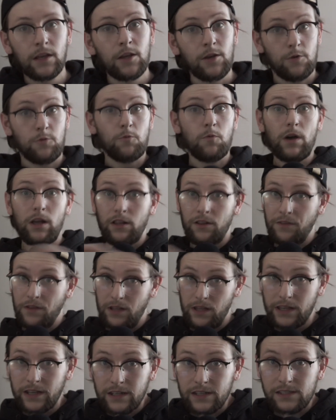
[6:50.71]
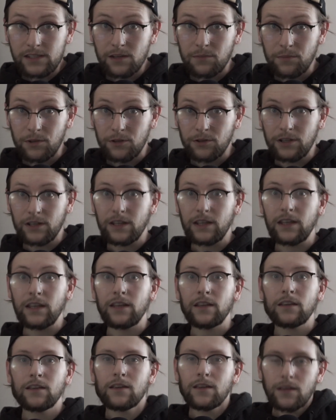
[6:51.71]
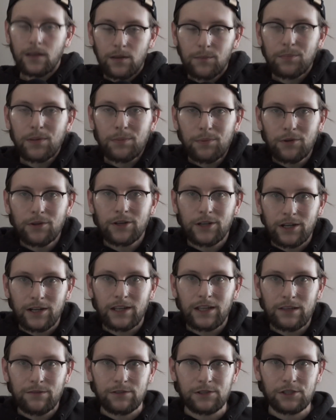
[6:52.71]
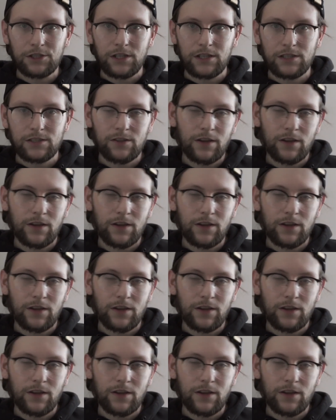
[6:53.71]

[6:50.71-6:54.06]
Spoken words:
Well, in the Linux community, people are going to give a shit.